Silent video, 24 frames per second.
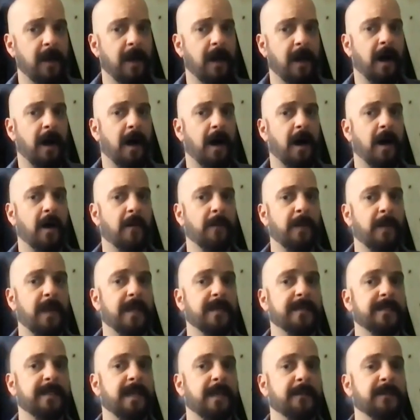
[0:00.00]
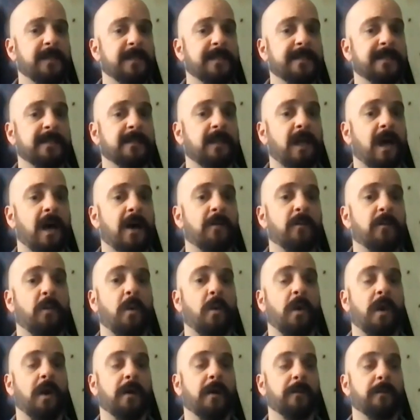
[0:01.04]
except it's a lot
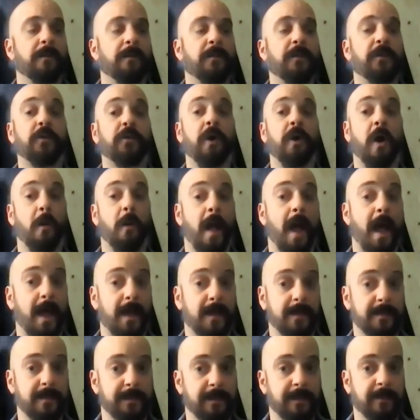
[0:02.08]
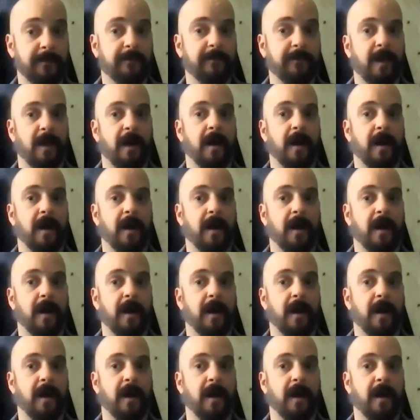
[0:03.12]
more proactive.